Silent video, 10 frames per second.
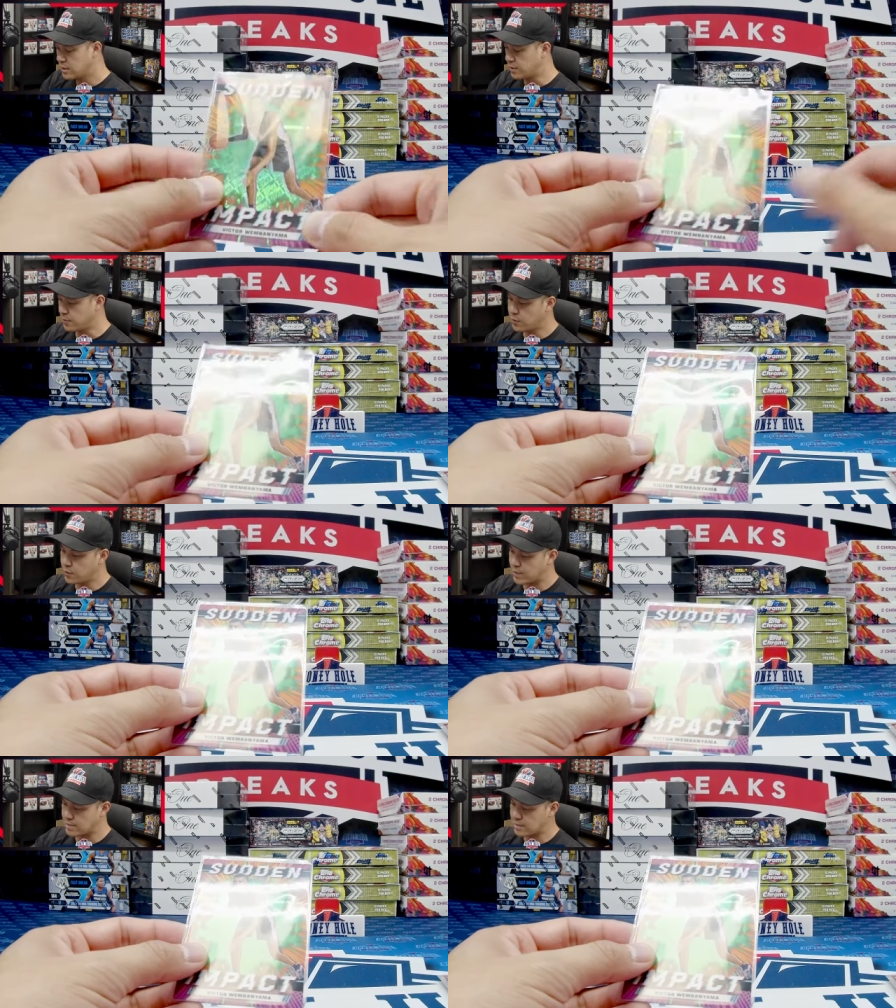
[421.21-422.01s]
Let me know what
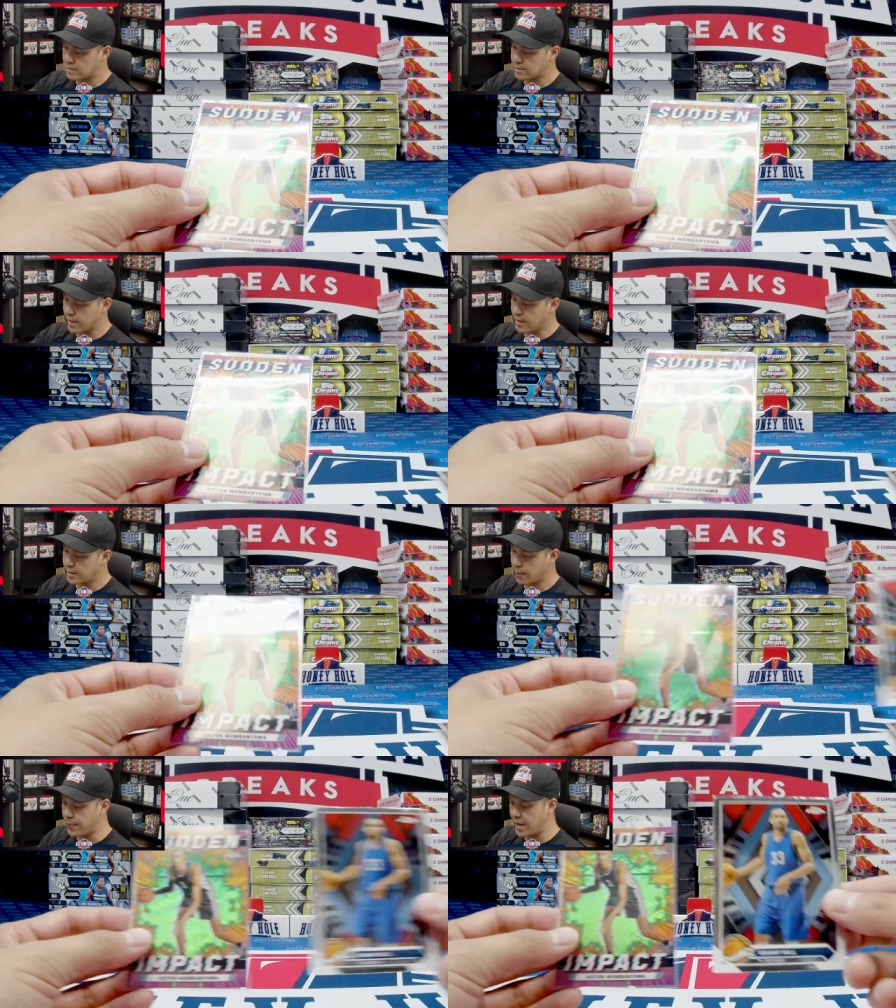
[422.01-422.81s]
you guys think of the
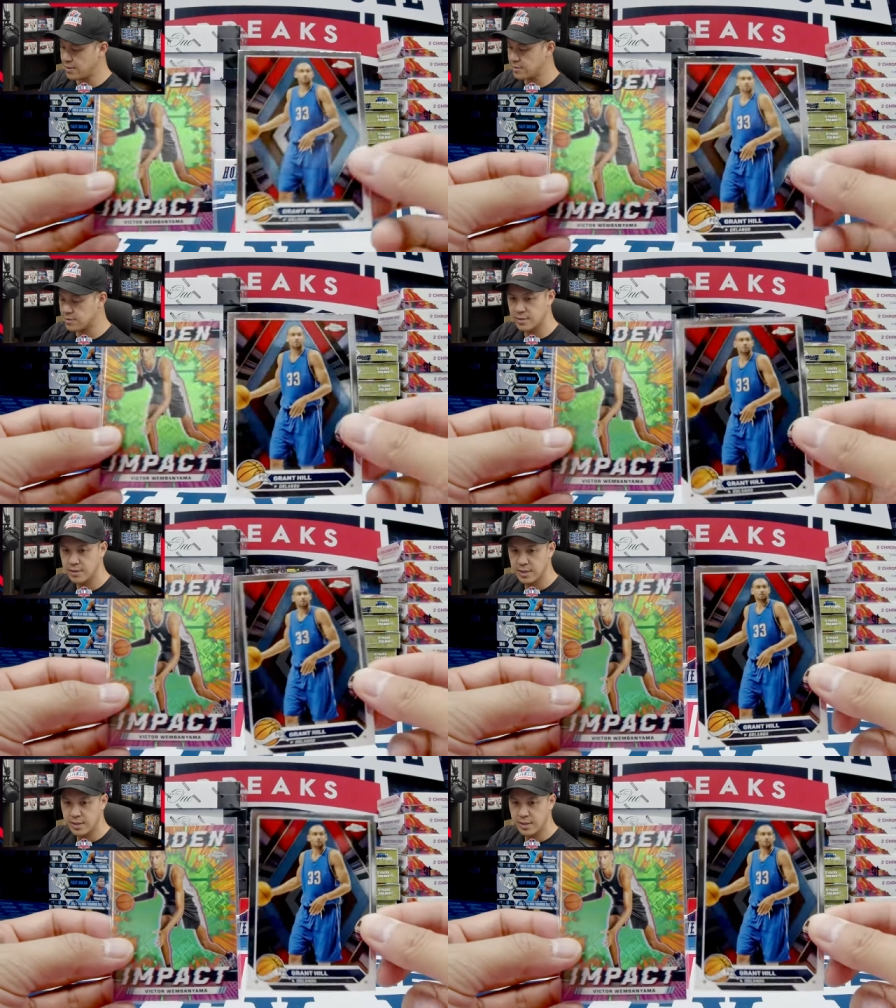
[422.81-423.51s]
design. The base,